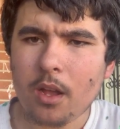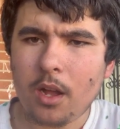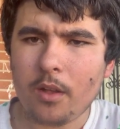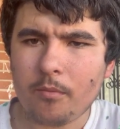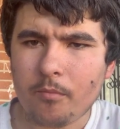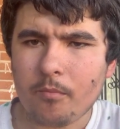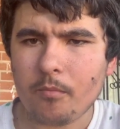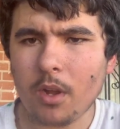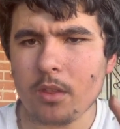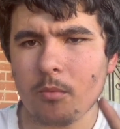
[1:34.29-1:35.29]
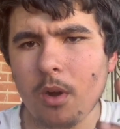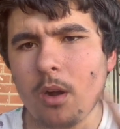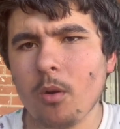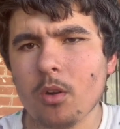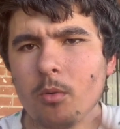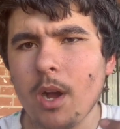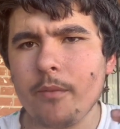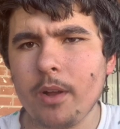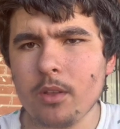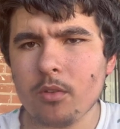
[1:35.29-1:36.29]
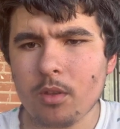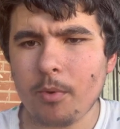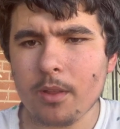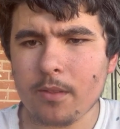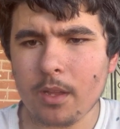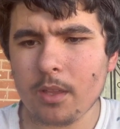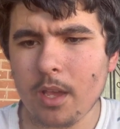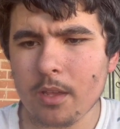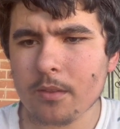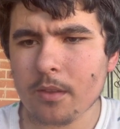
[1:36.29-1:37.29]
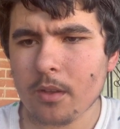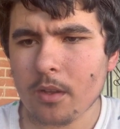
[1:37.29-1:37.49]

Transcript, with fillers: Uh, once in a while, I'll go live on YouTube on Sundays